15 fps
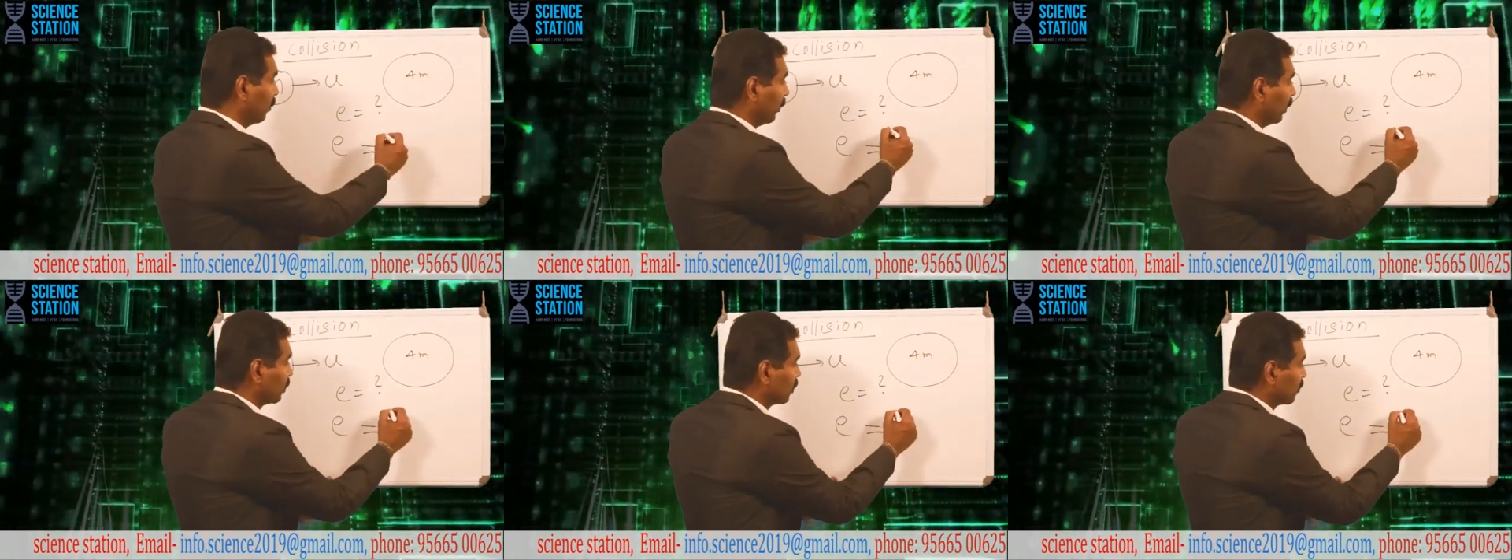
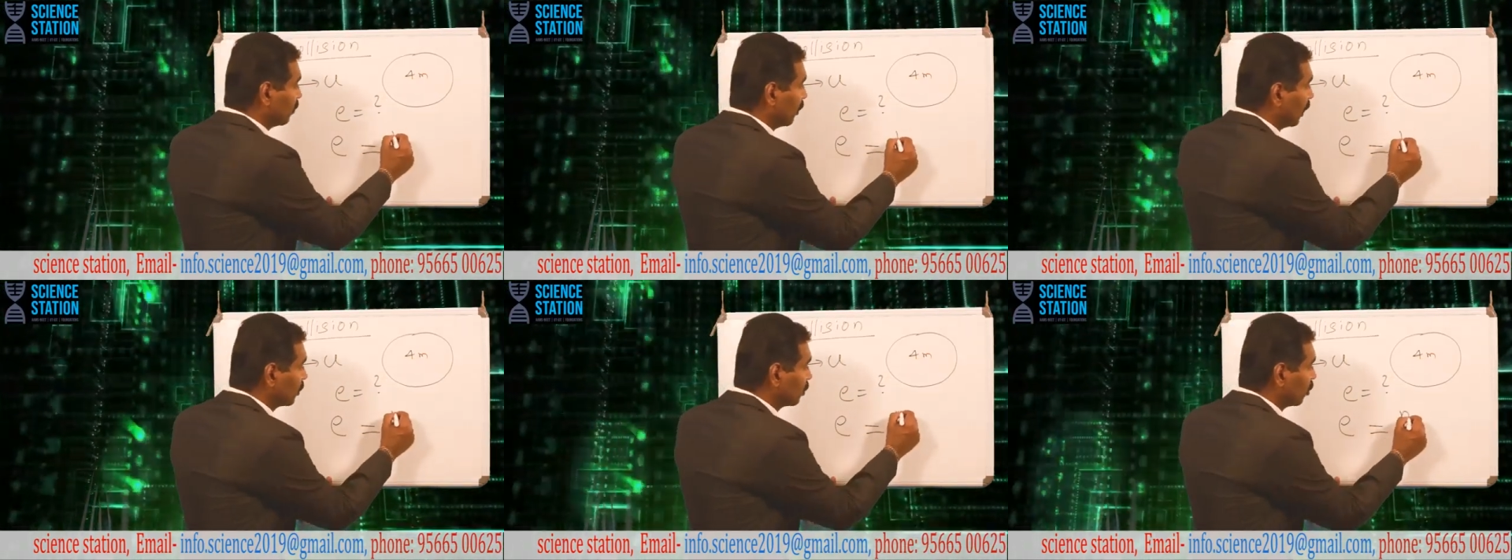Means
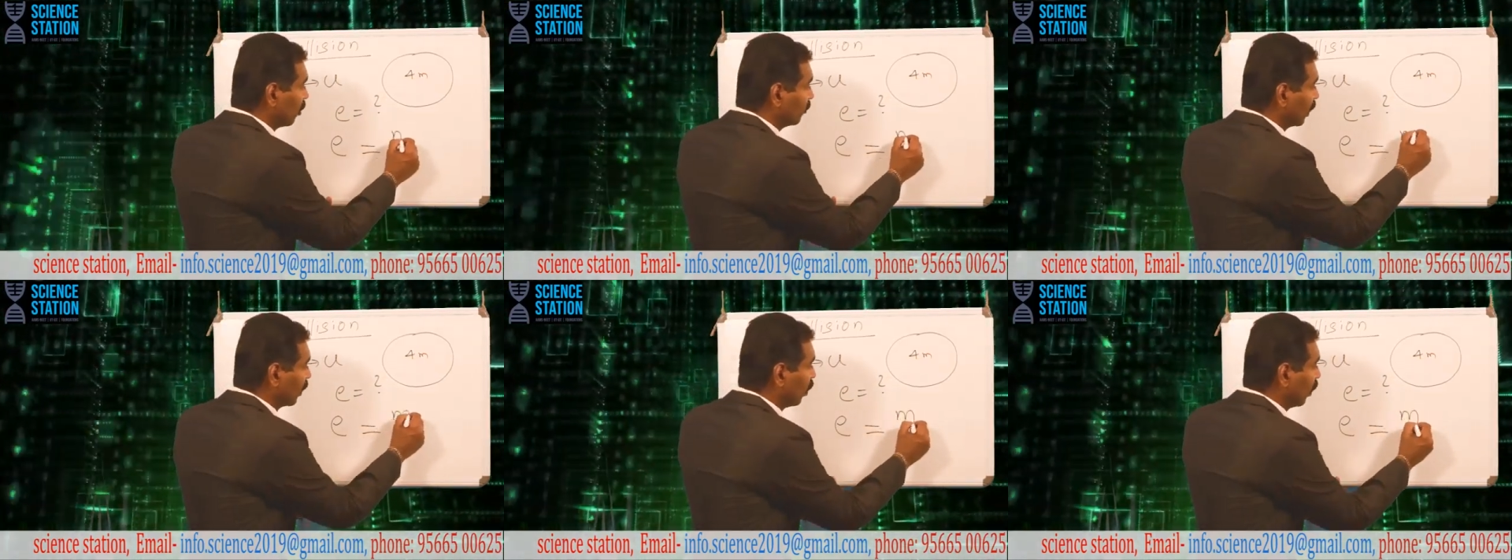mass
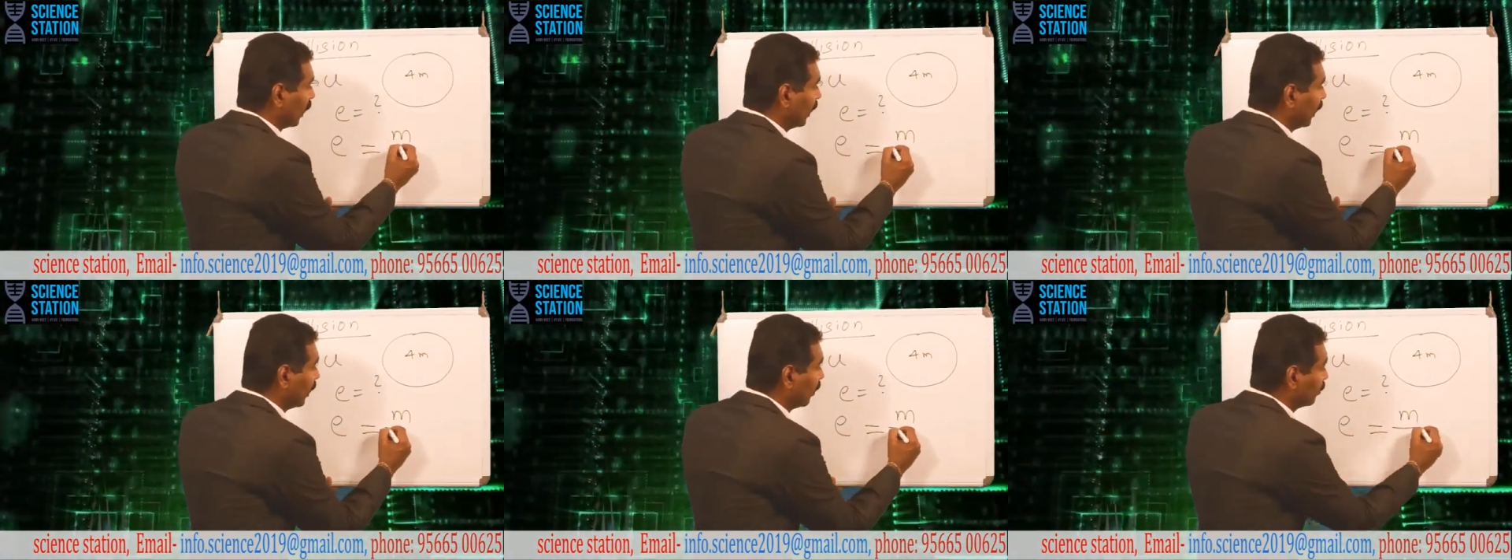of the
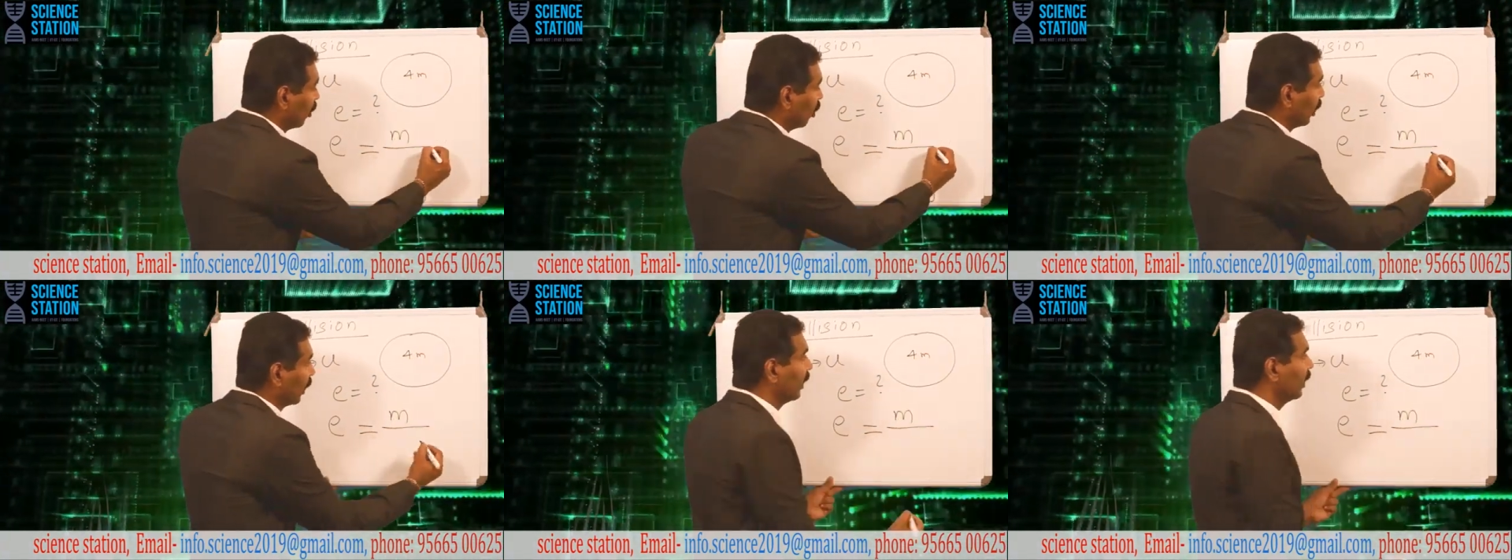colliding
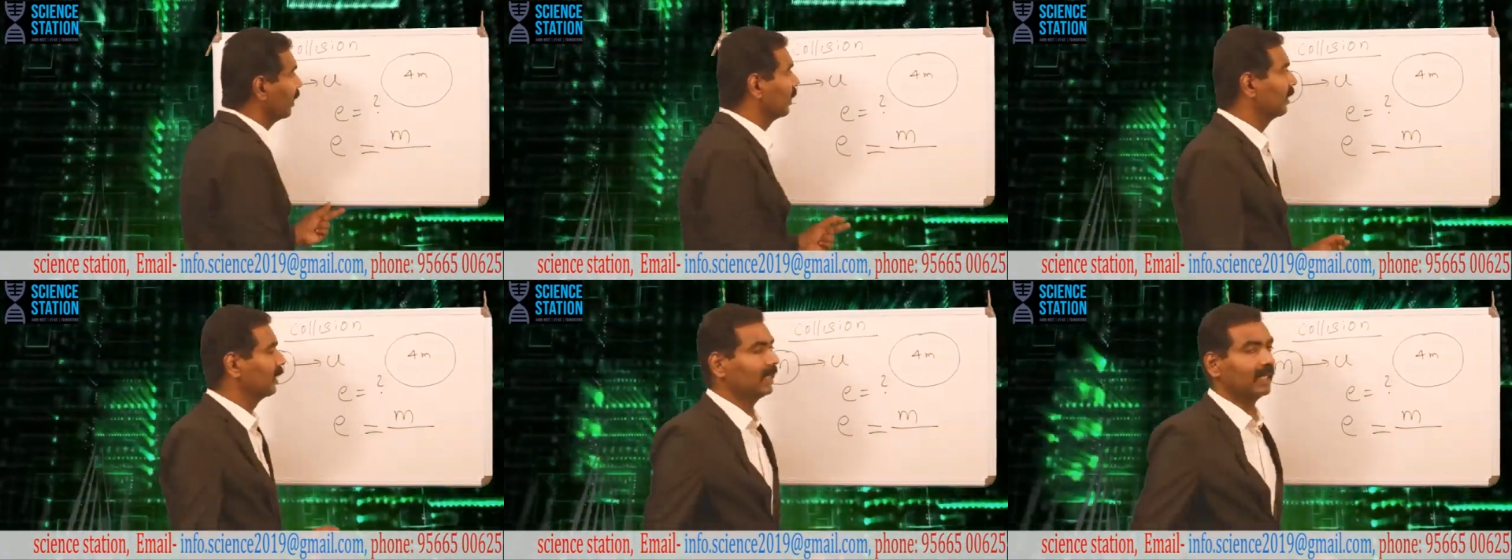
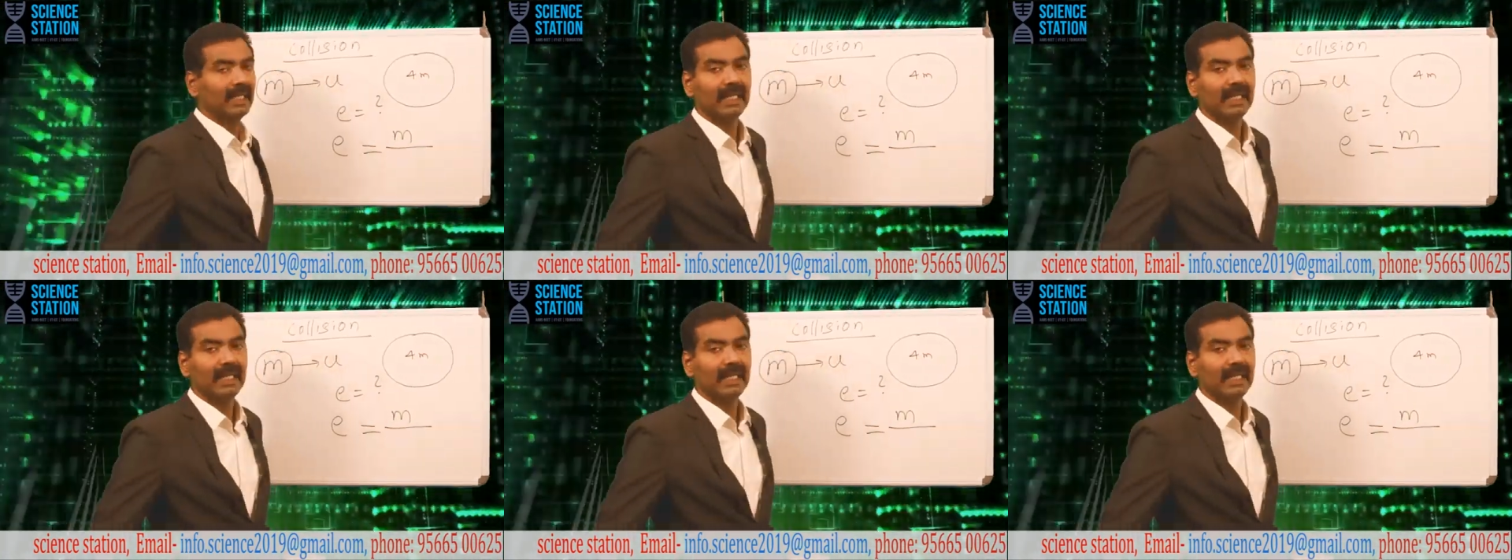body